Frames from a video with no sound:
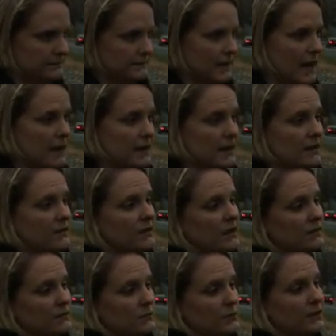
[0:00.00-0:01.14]
And
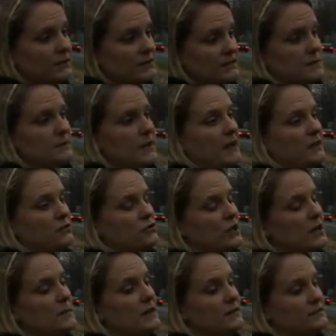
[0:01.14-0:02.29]
it really seemed like a
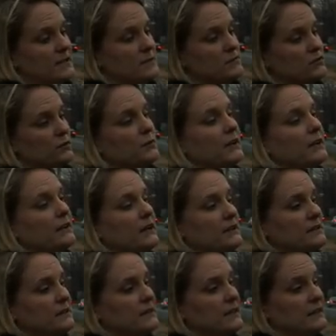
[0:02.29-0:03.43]
dream. It seemed surreal. It
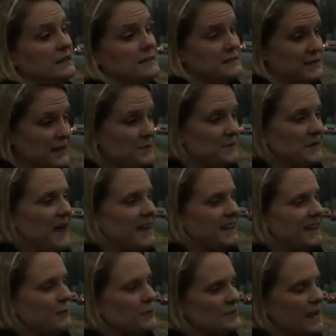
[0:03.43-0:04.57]
didn't seem like
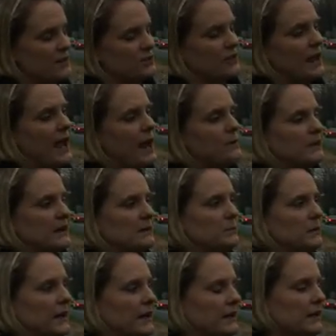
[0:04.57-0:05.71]
it was actually happening.
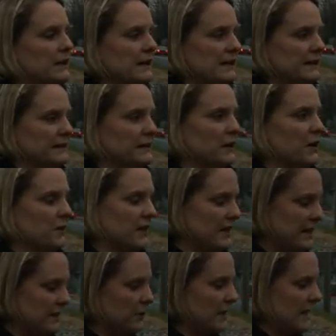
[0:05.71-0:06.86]
But,
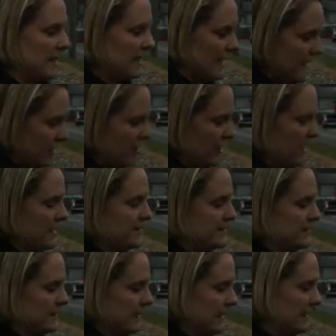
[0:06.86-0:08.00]
when he hit
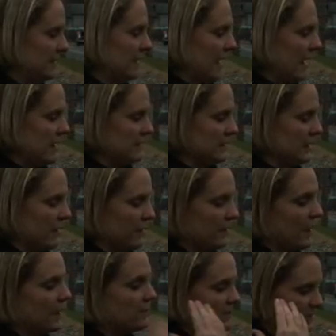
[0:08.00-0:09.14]
Chris, it
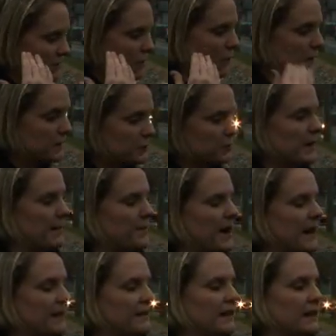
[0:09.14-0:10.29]
was going through my
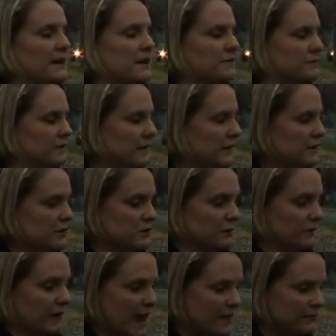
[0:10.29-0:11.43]
mind then of
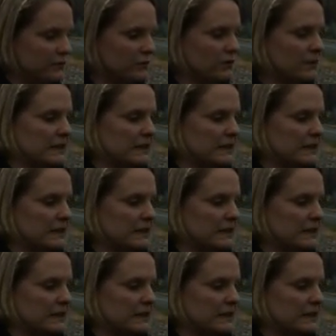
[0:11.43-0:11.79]
survival.